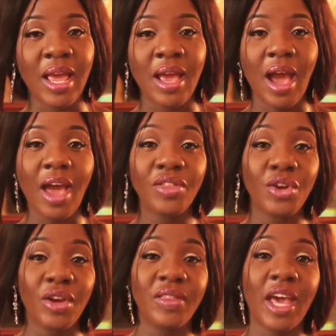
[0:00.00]
Either you're
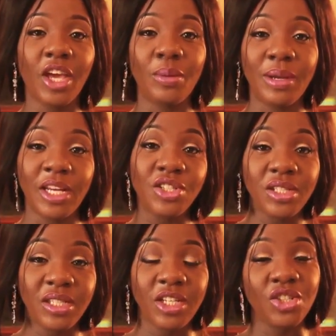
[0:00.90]
in the accumulation stage,